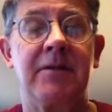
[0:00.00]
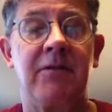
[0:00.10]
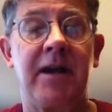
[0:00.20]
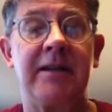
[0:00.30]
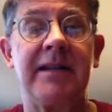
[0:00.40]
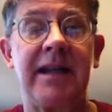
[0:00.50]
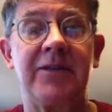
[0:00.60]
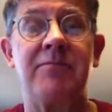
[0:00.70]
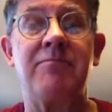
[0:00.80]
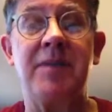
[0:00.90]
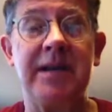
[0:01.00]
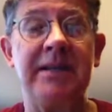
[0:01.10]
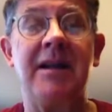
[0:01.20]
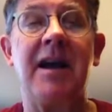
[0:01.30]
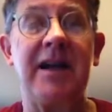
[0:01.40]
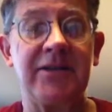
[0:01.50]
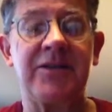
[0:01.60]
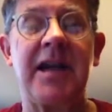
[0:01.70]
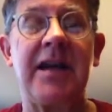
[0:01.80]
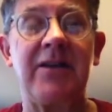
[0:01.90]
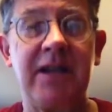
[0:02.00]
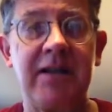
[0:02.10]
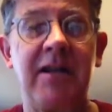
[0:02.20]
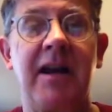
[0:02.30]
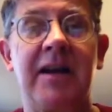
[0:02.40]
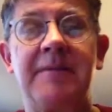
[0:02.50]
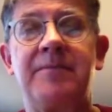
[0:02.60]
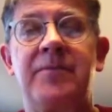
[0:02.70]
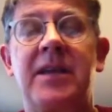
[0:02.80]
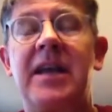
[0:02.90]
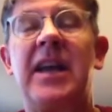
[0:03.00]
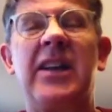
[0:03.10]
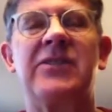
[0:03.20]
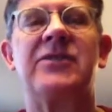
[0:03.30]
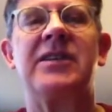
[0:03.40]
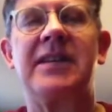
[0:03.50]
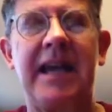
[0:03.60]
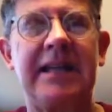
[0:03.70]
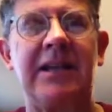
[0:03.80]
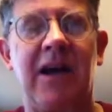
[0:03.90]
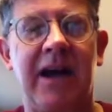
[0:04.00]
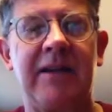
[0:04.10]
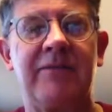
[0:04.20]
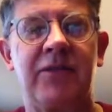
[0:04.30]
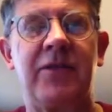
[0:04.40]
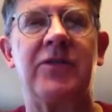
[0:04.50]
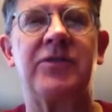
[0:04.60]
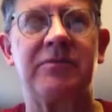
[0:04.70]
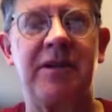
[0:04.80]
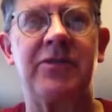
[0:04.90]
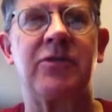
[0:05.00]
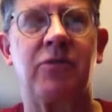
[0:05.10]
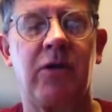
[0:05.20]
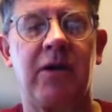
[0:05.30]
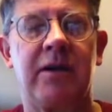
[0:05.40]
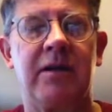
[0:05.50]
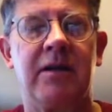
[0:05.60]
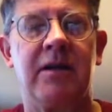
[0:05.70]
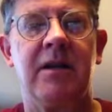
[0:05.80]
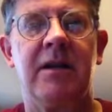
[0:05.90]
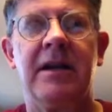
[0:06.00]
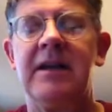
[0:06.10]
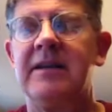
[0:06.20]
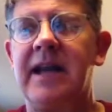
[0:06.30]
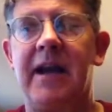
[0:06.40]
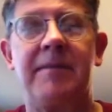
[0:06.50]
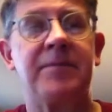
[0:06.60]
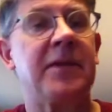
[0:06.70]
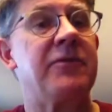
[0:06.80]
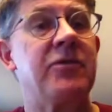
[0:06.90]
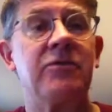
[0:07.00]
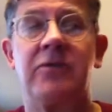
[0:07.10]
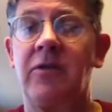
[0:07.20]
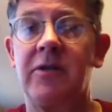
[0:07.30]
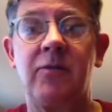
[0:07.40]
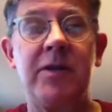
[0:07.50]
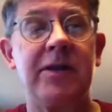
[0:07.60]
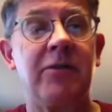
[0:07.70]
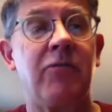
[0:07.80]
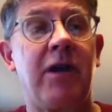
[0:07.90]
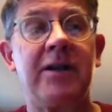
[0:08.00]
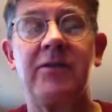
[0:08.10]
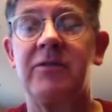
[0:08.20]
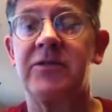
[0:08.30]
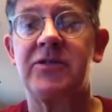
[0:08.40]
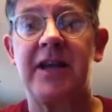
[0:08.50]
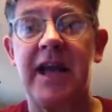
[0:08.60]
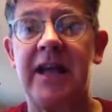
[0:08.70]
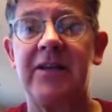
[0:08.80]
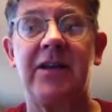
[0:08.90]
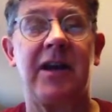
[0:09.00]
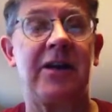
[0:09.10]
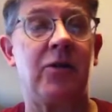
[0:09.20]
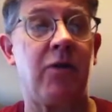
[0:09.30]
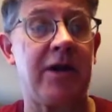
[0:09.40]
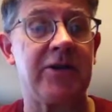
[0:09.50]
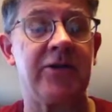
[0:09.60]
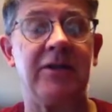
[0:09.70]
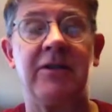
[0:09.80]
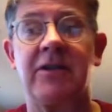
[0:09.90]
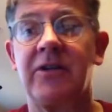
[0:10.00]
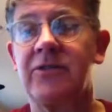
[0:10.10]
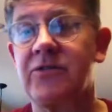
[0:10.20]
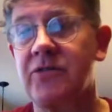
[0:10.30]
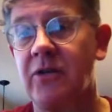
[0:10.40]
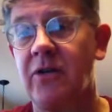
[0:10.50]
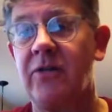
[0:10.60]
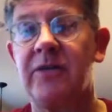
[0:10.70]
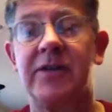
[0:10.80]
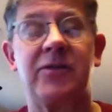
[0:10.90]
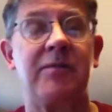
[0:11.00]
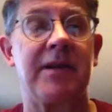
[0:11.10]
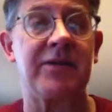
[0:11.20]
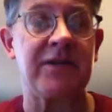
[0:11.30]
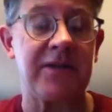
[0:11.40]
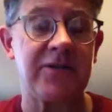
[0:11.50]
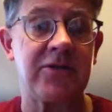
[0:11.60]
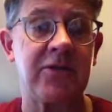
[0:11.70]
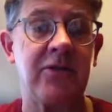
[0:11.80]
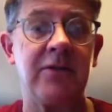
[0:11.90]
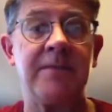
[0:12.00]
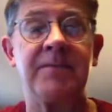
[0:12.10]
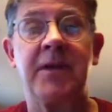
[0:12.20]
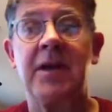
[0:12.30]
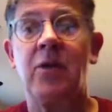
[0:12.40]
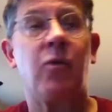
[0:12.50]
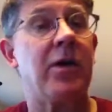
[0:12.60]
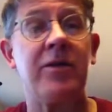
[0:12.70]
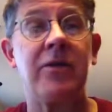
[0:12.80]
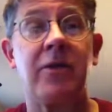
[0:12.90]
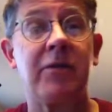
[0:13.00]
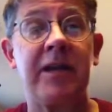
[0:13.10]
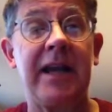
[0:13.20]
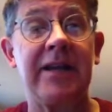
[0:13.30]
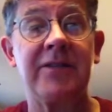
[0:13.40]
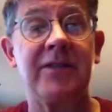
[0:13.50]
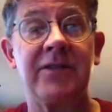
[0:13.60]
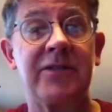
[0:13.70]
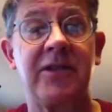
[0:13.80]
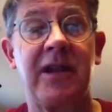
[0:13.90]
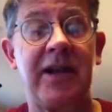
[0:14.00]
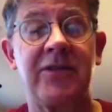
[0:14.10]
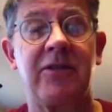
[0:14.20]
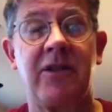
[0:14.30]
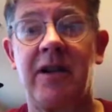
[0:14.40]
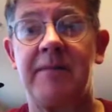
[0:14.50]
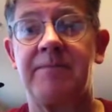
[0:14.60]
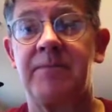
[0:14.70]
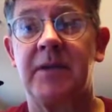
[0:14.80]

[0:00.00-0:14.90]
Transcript: right? That is midnight Saturday night is the deadline for you to submit your work. Now, if you during the week you run into a snag, you got a question, a concern, things don't make sense to you, whether they're related to this class or not,